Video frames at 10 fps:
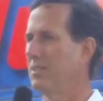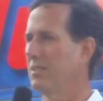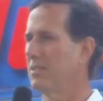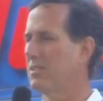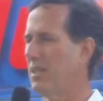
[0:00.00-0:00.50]

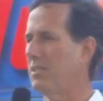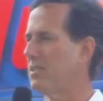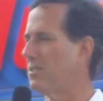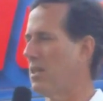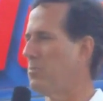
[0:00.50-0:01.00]
States,
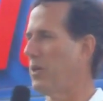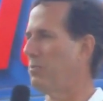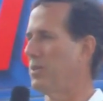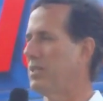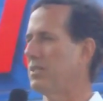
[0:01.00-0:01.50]
as
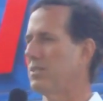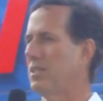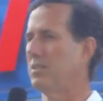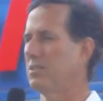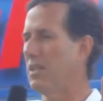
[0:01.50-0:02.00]
Abraham Lincoln
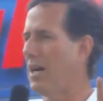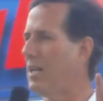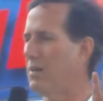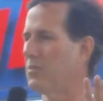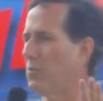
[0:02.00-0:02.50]
said, did not
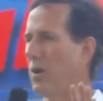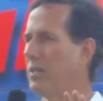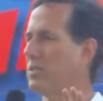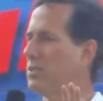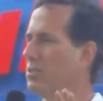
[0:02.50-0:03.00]
have the right
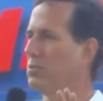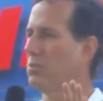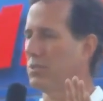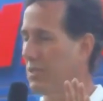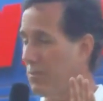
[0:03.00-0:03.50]

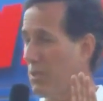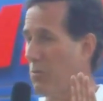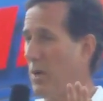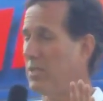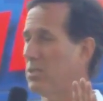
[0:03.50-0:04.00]

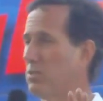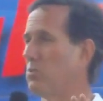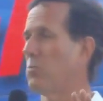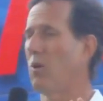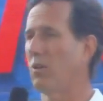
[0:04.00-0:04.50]
to do
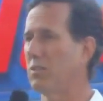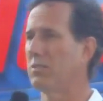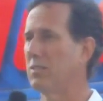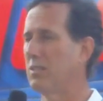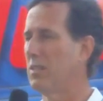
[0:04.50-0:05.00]
wrong.
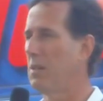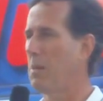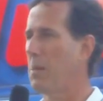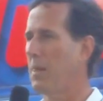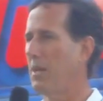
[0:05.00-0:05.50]

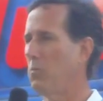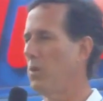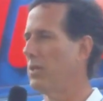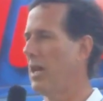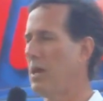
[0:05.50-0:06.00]
And
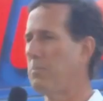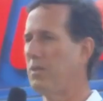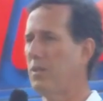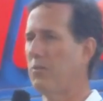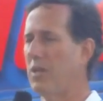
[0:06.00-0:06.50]
what had happened
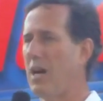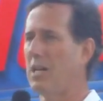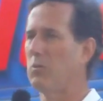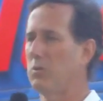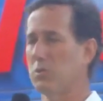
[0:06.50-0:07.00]
here in
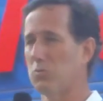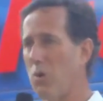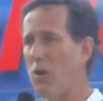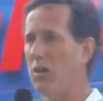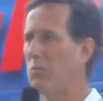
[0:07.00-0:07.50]
Iowa was
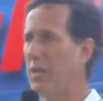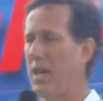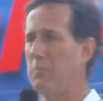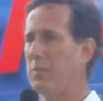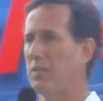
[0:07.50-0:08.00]
wrong. What
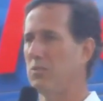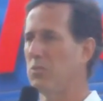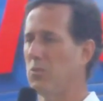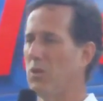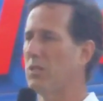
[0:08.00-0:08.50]
happened in New
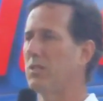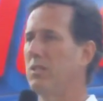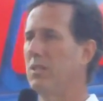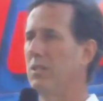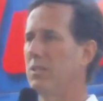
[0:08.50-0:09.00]
York
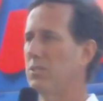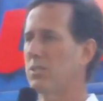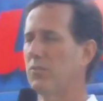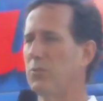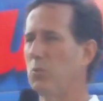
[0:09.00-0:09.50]
just
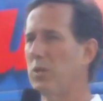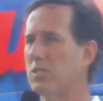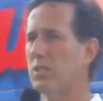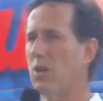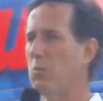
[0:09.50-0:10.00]
a few weeks
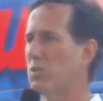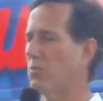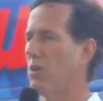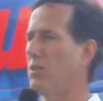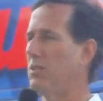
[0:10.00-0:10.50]
ago was
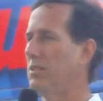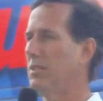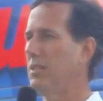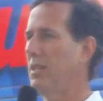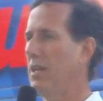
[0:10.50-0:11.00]
wrong.
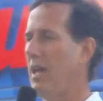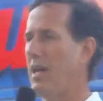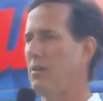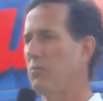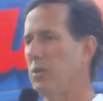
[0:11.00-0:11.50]

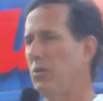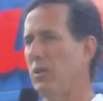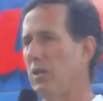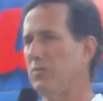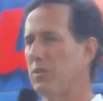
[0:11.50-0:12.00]
And if we don't
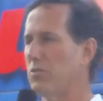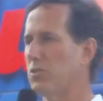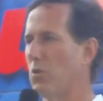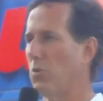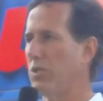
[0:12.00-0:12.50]
have leaders
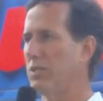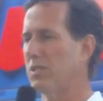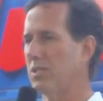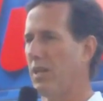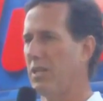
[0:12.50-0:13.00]
who are willing to
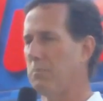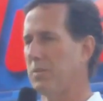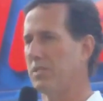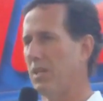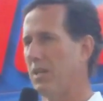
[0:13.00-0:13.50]
stand up and
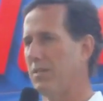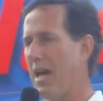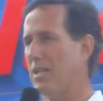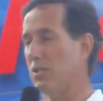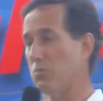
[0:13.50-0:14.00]
say
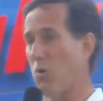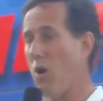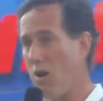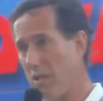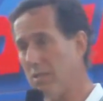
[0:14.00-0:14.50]
that is
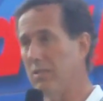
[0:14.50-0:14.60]
wrong,